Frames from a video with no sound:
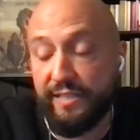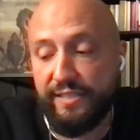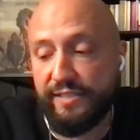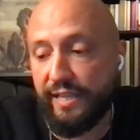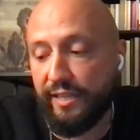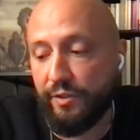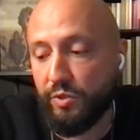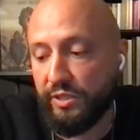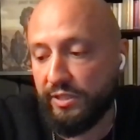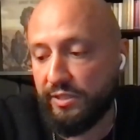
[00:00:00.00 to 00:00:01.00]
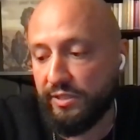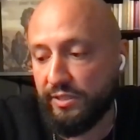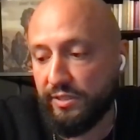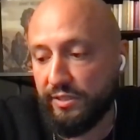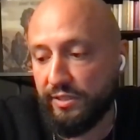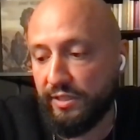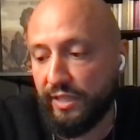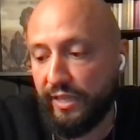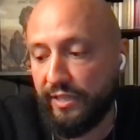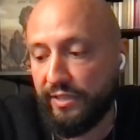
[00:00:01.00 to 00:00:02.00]
that's exactly what the
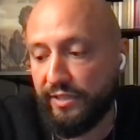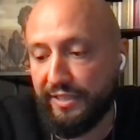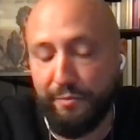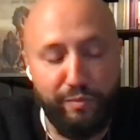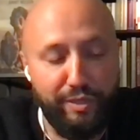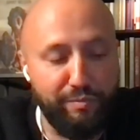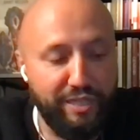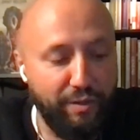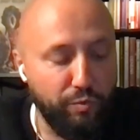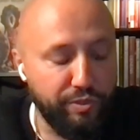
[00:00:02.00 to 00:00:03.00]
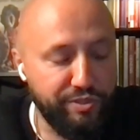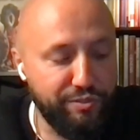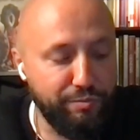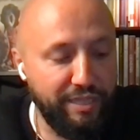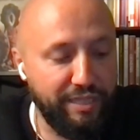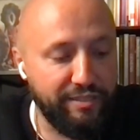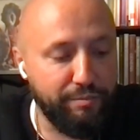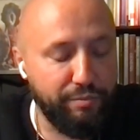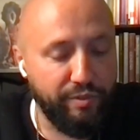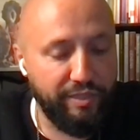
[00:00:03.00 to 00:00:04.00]
Leica M9 was to me at
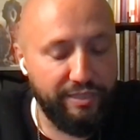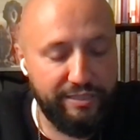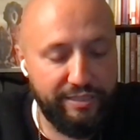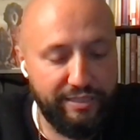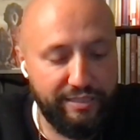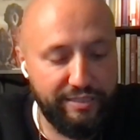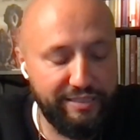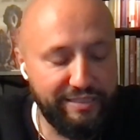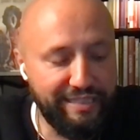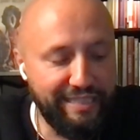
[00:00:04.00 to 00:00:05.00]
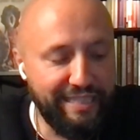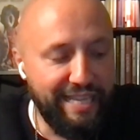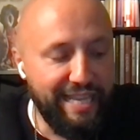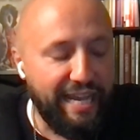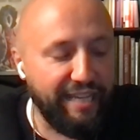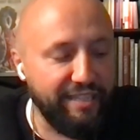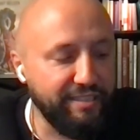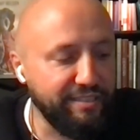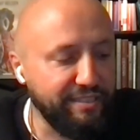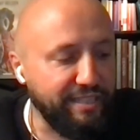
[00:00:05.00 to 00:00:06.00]
the point. And I
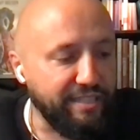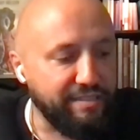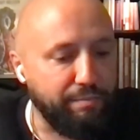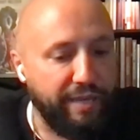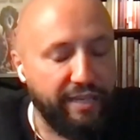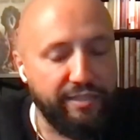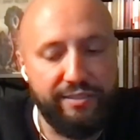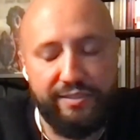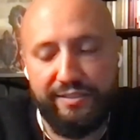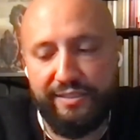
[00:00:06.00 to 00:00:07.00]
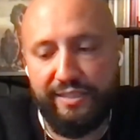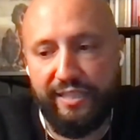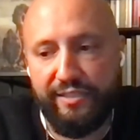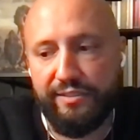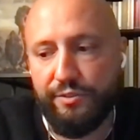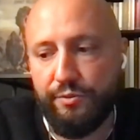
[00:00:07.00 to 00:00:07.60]
didn't expect it